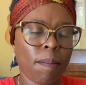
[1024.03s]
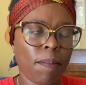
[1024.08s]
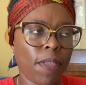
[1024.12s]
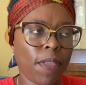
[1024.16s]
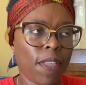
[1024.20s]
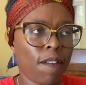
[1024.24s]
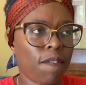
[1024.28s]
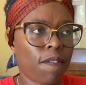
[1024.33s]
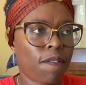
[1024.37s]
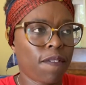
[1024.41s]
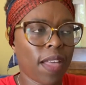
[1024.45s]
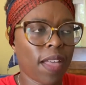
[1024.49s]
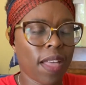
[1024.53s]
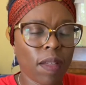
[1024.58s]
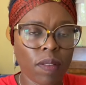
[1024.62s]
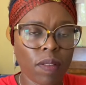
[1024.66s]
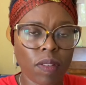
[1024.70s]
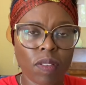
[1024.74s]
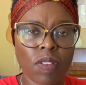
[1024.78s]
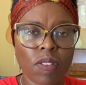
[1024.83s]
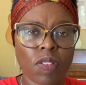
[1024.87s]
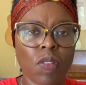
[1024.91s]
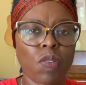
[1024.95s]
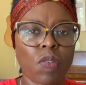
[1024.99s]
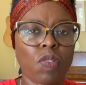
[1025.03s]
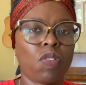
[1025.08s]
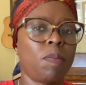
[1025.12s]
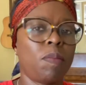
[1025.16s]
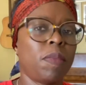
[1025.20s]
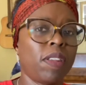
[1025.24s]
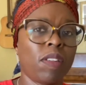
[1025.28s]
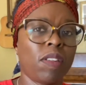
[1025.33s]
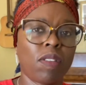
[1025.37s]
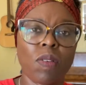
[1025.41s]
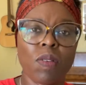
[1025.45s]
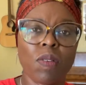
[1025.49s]
be found on social
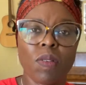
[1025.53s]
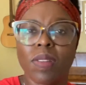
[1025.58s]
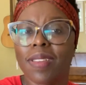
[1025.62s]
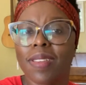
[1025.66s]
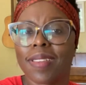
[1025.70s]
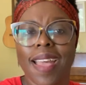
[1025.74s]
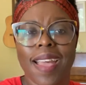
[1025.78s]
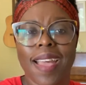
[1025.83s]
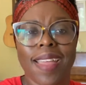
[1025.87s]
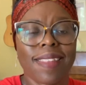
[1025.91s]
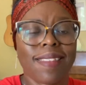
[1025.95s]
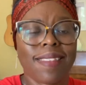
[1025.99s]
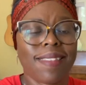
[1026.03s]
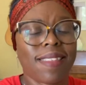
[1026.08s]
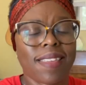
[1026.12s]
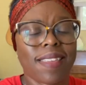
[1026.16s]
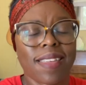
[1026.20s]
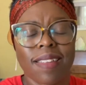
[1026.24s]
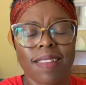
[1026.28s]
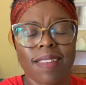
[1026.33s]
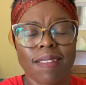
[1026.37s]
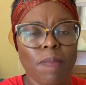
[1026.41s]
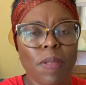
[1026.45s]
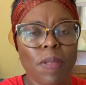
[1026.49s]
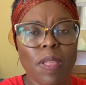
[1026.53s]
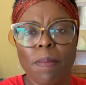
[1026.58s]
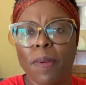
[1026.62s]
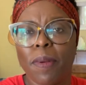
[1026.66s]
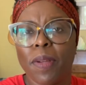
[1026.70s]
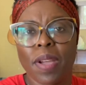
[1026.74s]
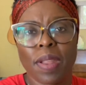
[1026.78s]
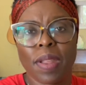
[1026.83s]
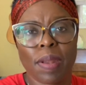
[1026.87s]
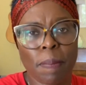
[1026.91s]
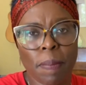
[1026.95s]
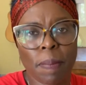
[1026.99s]
media and all these kind of things, people are
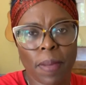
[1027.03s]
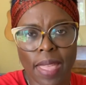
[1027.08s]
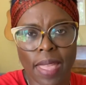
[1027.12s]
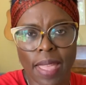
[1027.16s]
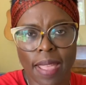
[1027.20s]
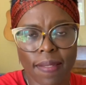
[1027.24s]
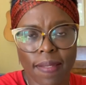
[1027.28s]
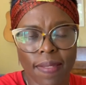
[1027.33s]
going to pay.